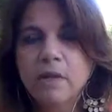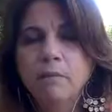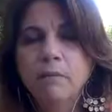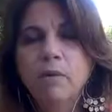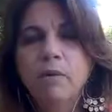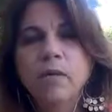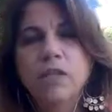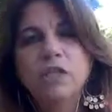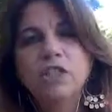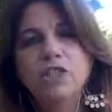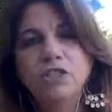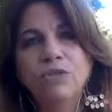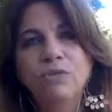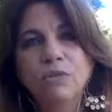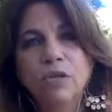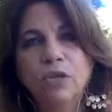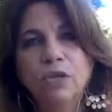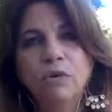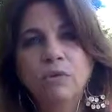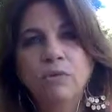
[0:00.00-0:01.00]
But what I do
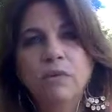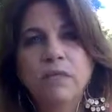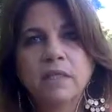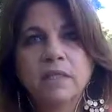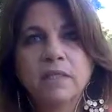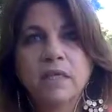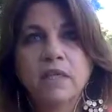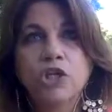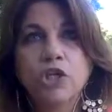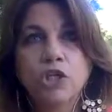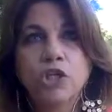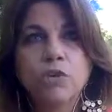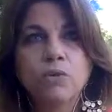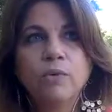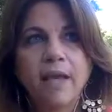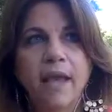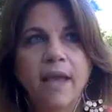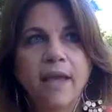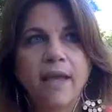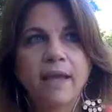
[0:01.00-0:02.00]
know is that you
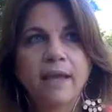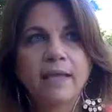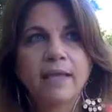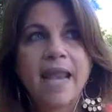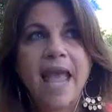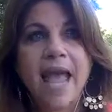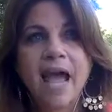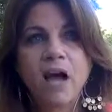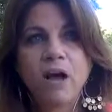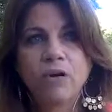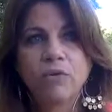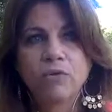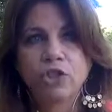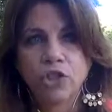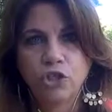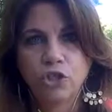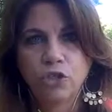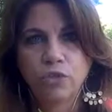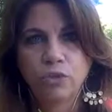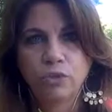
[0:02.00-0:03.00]
can now
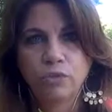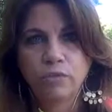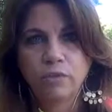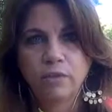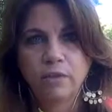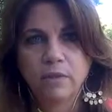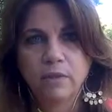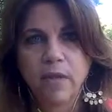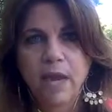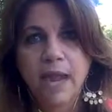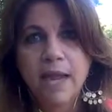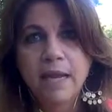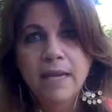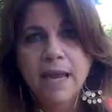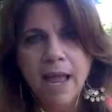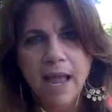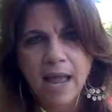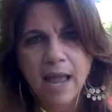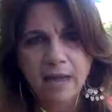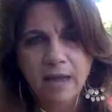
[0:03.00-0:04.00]
choose and
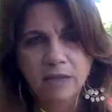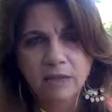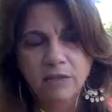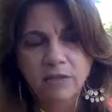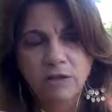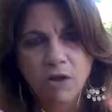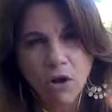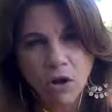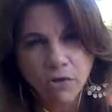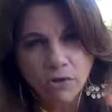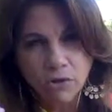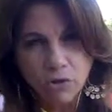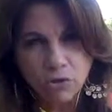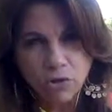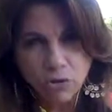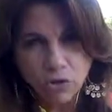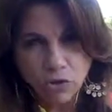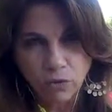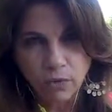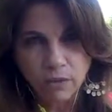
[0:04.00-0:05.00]
act on
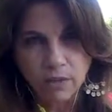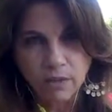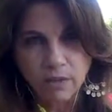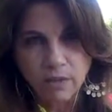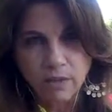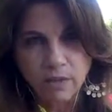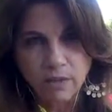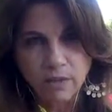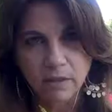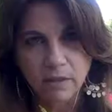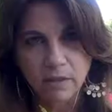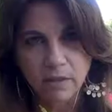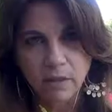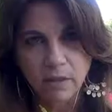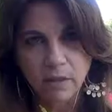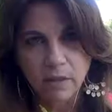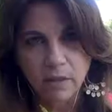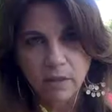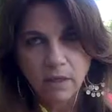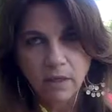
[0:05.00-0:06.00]
those choices
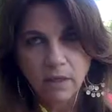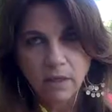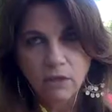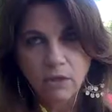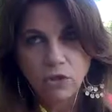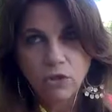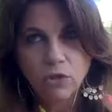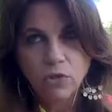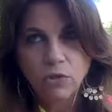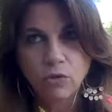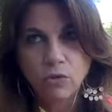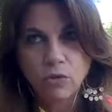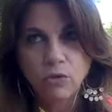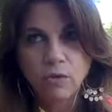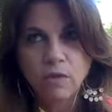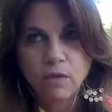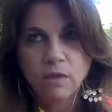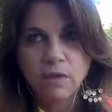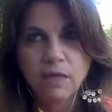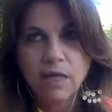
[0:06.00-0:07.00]
to
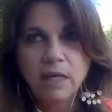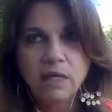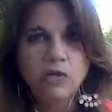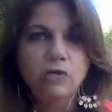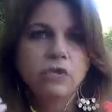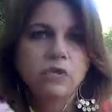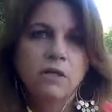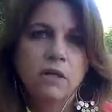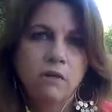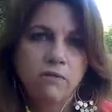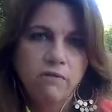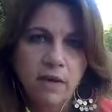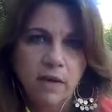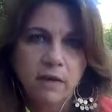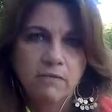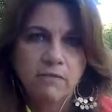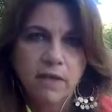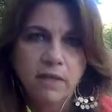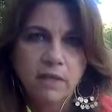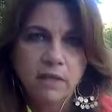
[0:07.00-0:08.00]
take yourself out
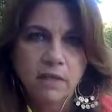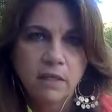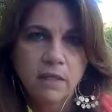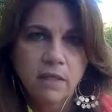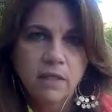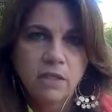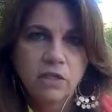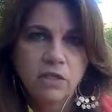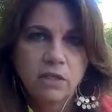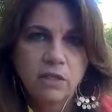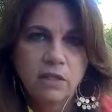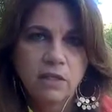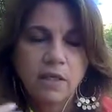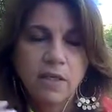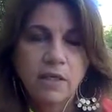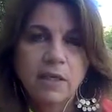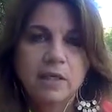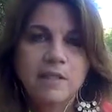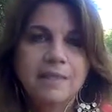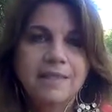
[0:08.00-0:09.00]
of isolation
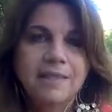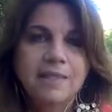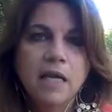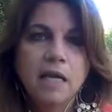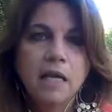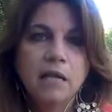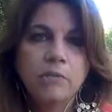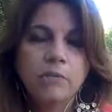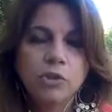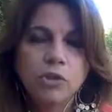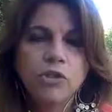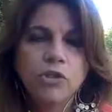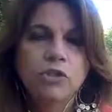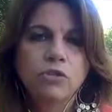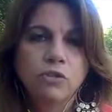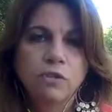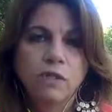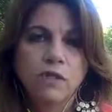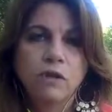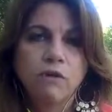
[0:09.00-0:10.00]
and instead put
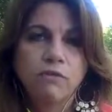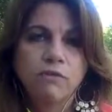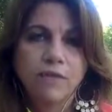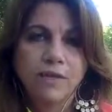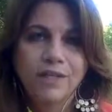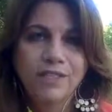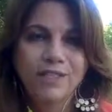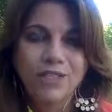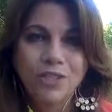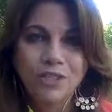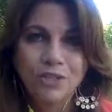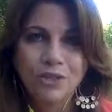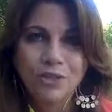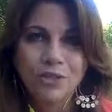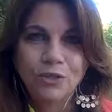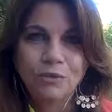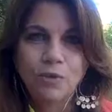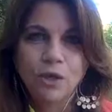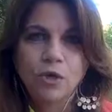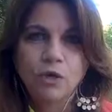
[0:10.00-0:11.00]
yourself
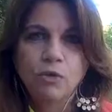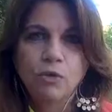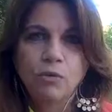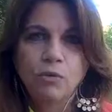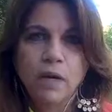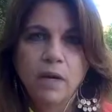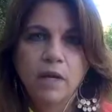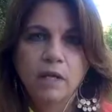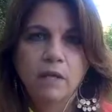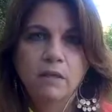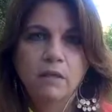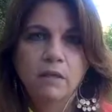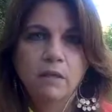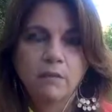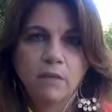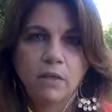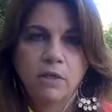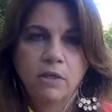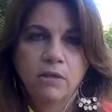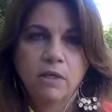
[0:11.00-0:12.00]
into a great
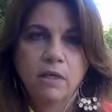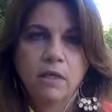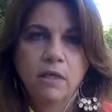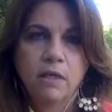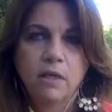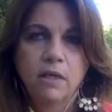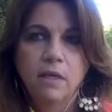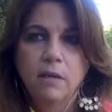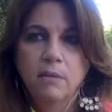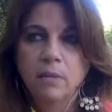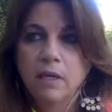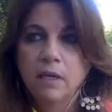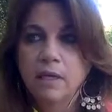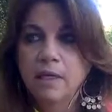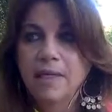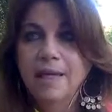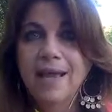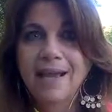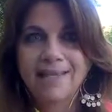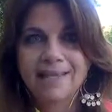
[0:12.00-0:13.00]
community by
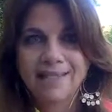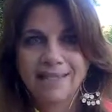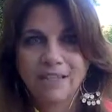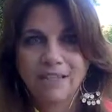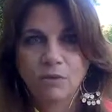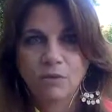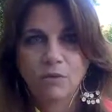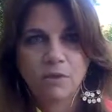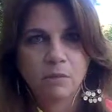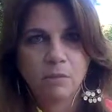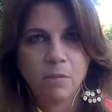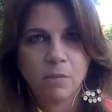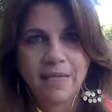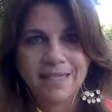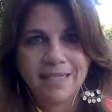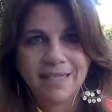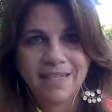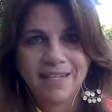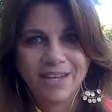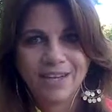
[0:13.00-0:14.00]
connecting with
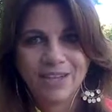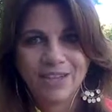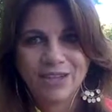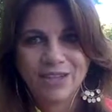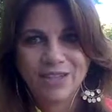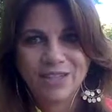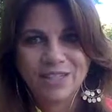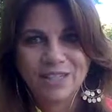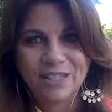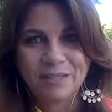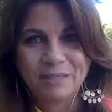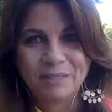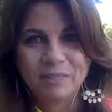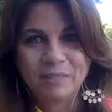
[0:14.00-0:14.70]
amazing others.